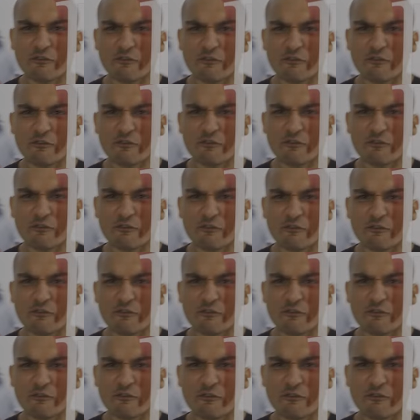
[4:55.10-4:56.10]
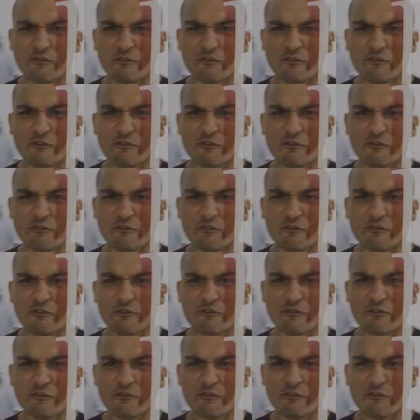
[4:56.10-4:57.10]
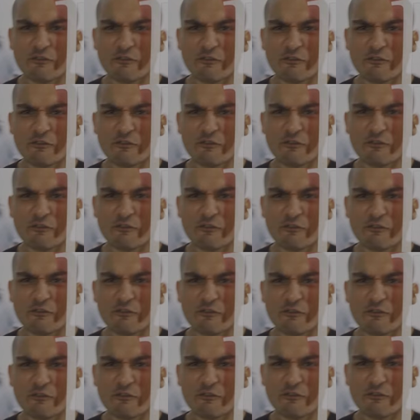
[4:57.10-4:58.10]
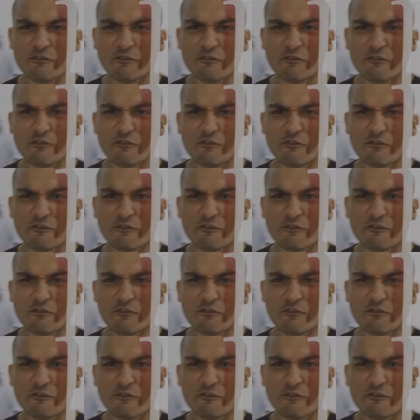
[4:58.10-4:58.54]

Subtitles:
[no speech]